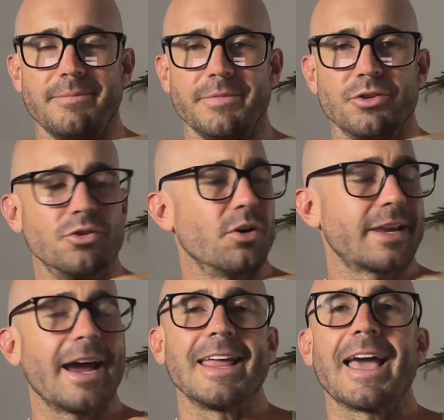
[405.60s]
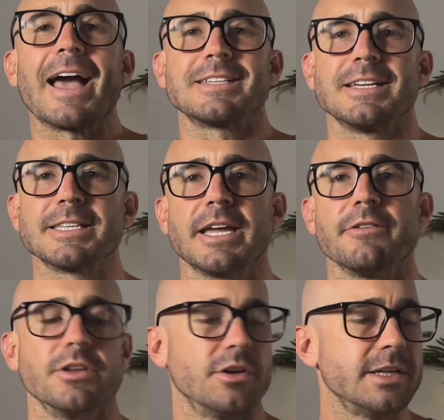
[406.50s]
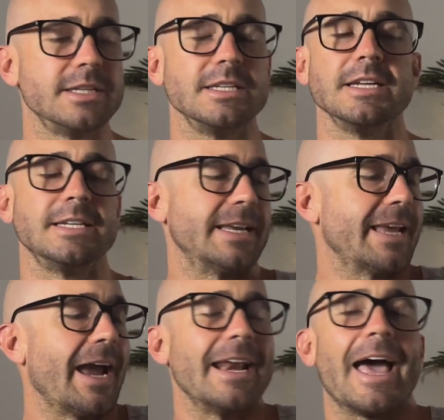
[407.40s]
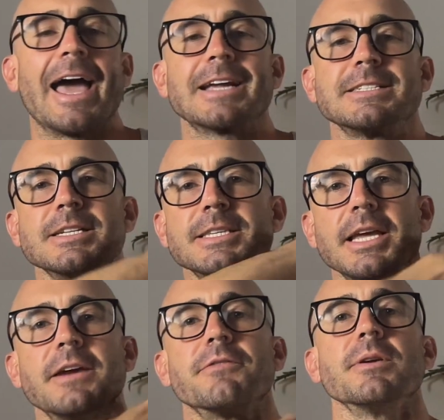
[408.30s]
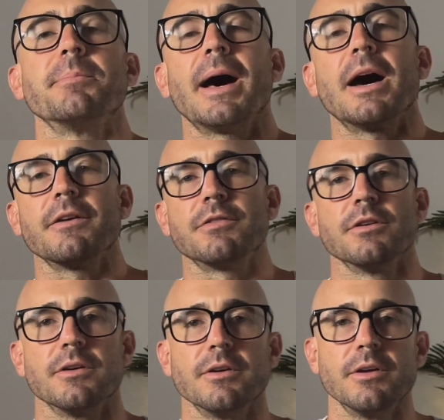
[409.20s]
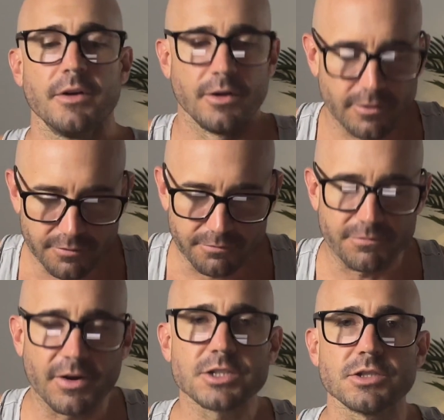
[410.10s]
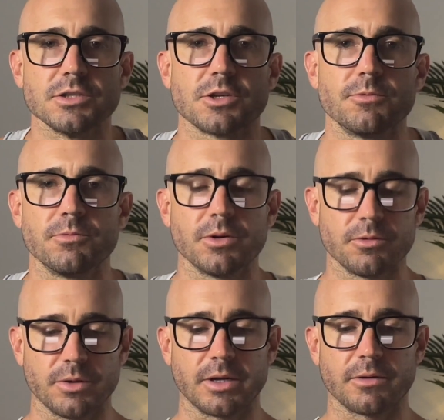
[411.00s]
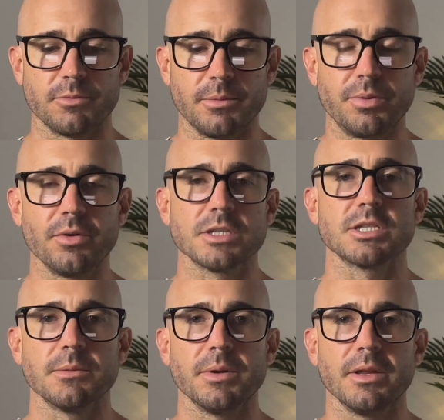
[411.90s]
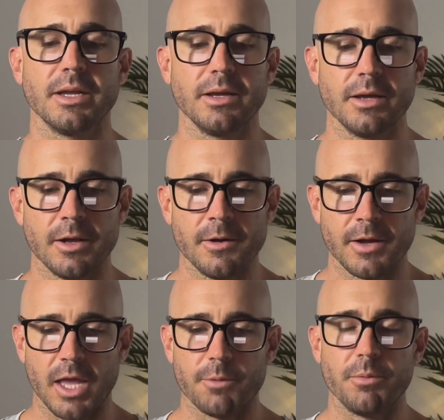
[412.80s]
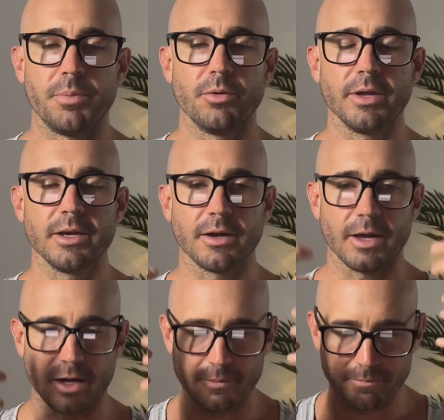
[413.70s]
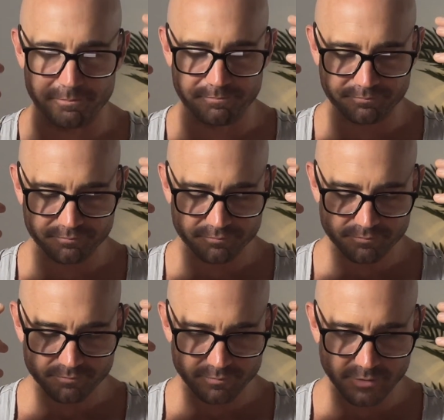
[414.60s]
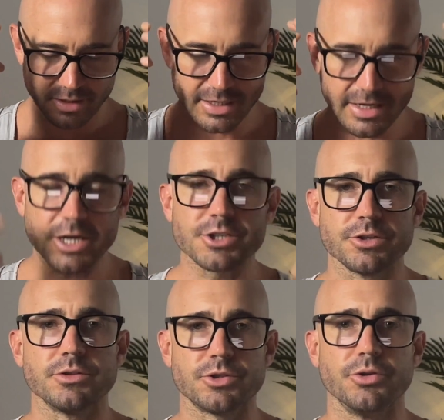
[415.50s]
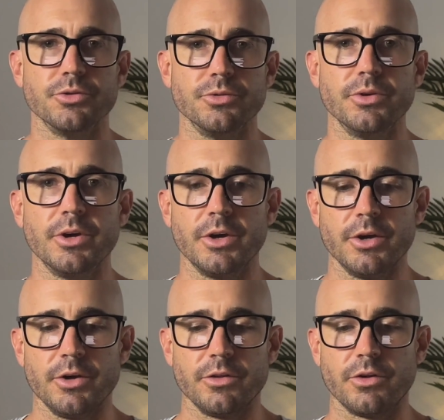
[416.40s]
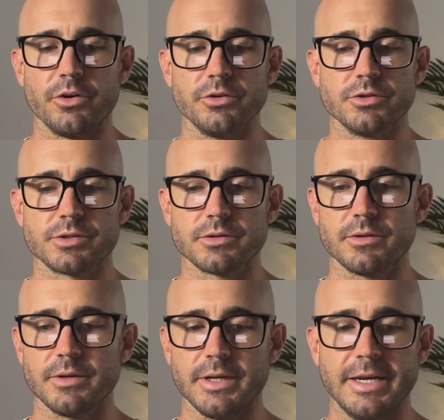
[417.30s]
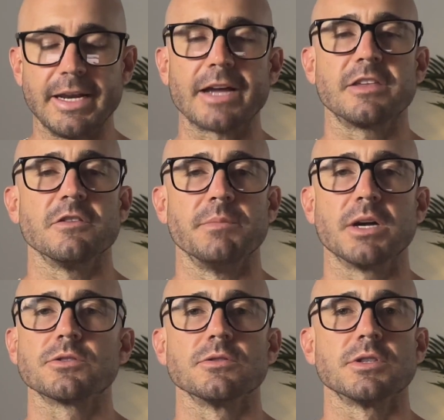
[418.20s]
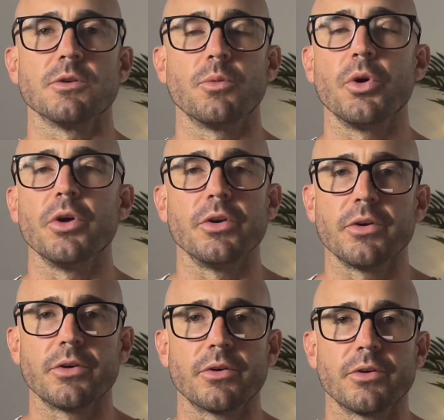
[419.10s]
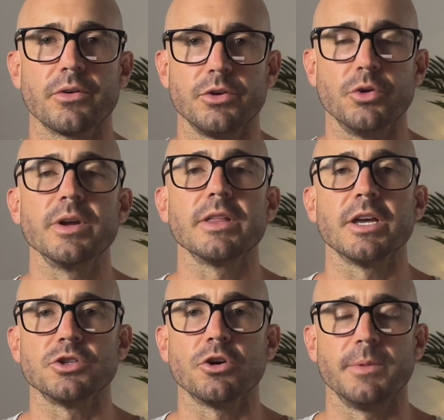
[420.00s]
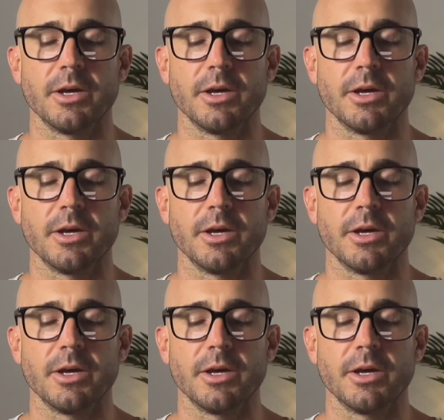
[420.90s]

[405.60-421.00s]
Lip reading: You're not gaining access to everything. You need to gain access to every part of the function. So we're building stability, and we're building connection to those inactive muscles that weren't doing their job.